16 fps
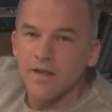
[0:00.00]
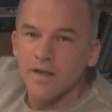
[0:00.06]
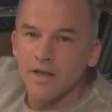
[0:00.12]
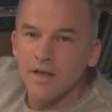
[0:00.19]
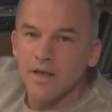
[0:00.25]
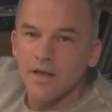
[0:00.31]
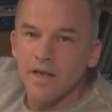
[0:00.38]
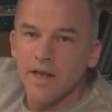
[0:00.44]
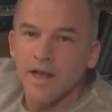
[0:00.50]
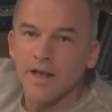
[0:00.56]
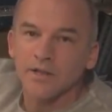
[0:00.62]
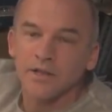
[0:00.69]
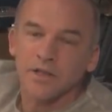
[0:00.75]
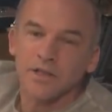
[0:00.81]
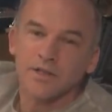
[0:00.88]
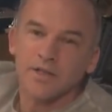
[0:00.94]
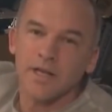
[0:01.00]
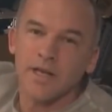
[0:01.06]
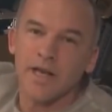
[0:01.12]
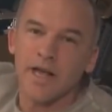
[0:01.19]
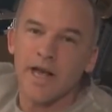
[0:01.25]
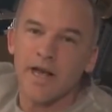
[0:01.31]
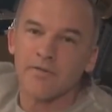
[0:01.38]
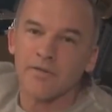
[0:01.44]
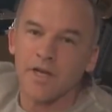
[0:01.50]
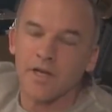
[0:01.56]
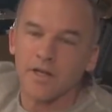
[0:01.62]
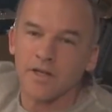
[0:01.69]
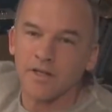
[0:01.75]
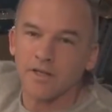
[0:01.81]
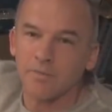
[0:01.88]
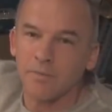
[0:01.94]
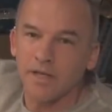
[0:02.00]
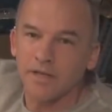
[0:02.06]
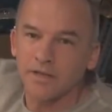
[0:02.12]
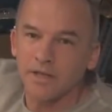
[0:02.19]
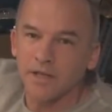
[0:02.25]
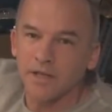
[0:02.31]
the engines on the aft end of the space